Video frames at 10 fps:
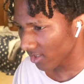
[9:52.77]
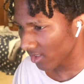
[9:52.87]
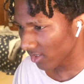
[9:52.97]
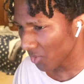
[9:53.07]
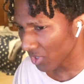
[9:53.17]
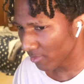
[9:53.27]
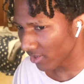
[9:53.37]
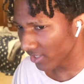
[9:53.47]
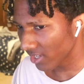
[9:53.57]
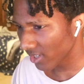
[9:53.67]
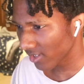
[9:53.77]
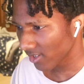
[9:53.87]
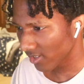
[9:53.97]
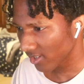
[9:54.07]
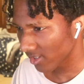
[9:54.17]
So where the brother at?
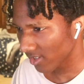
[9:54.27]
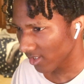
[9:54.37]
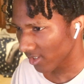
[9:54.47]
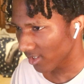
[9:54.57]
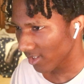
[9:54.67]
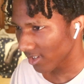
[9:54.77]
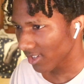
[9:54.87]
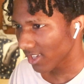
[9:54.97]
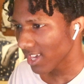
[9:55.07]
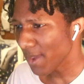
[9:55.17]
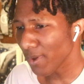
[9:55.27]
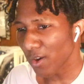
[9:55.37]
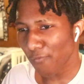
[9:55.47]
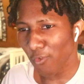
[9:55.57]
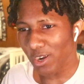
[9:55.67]
He been on
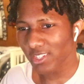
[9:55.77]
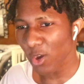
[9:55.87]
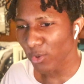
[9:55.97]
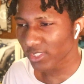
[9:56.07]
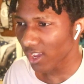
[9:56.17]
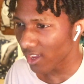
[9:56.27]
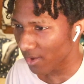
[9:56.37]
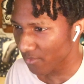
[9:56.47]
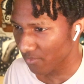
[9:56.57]
front this whole so time. We